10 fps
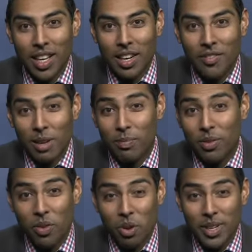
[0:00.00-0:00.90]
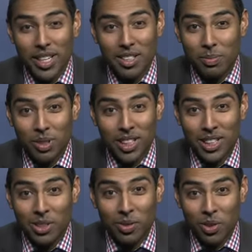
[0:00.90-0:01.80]
In fact, performing
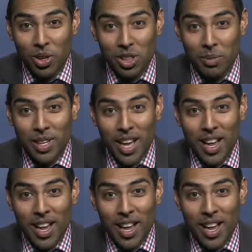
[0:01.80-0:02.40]
intraprocedural fluoroscopy